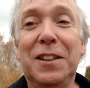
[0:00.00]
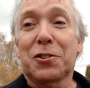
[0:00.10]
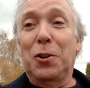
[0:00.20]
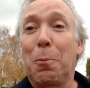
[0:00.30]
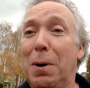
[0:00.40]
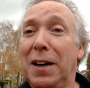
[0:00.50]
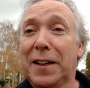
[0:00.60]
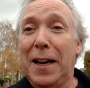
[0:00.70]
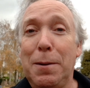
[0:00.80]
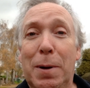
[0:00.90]
It's not my
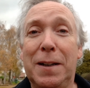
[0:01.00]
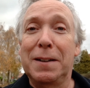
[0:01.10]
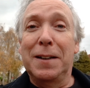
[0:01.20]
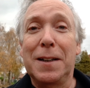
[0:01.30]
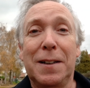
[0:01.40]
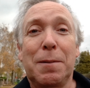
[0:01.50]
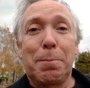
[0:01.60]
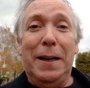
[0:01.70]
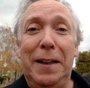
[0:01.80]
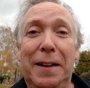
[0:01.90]
game,
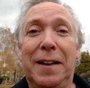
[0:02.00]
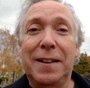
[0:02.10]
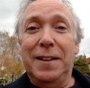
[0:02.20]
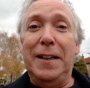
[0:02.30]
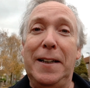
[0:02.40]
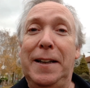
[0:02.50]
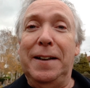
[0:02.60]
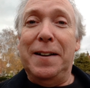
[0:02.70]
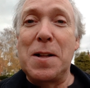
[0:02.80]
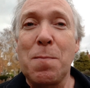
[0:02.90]
mate. In it,
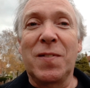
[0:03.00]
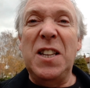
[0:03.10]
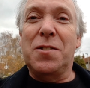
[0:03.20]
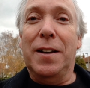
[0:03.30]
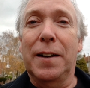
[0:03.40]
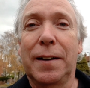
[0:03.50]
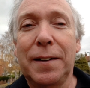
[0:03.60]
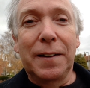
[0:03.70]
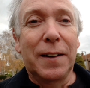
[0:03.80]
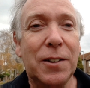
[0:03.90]
is it?
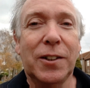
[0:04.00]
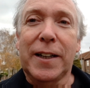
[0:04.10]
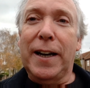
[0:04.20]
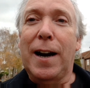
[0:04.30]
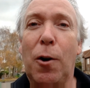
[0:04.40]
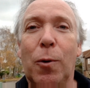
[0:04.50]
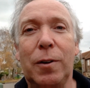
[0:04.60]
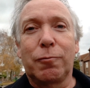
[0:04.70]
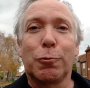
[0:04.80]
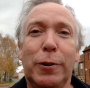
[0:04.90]
Check it out
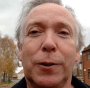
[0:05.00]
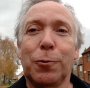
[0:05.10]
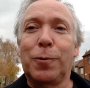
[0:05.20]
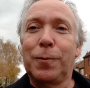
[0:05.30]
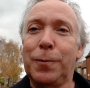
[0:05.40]
for real.